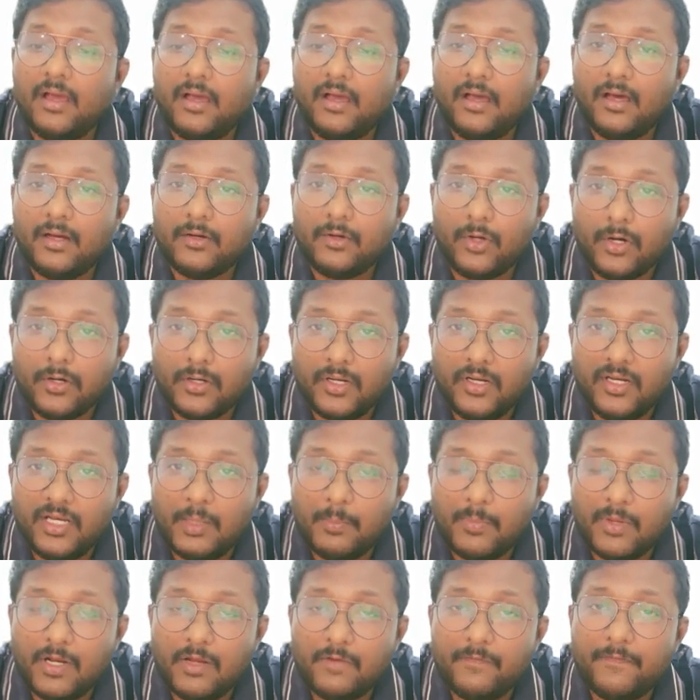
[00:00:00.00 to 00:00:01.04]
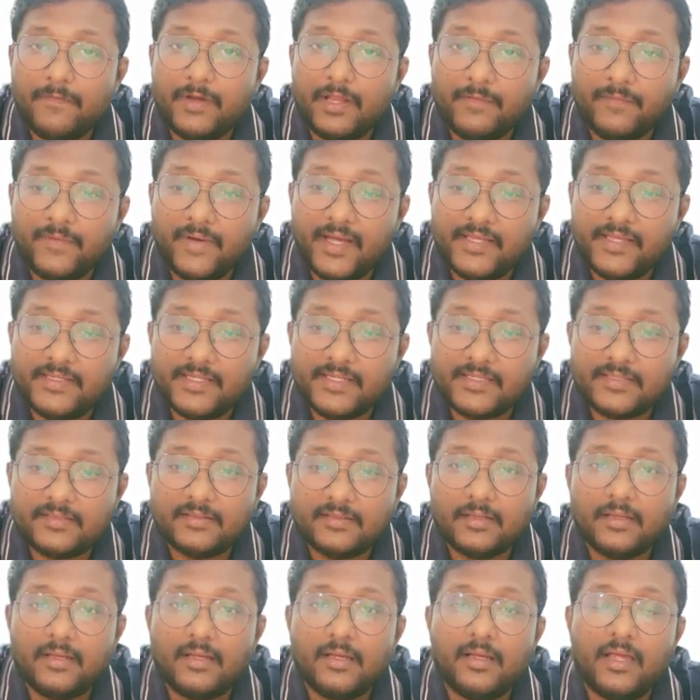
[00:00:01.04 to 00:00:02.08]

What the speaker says: total number of devices,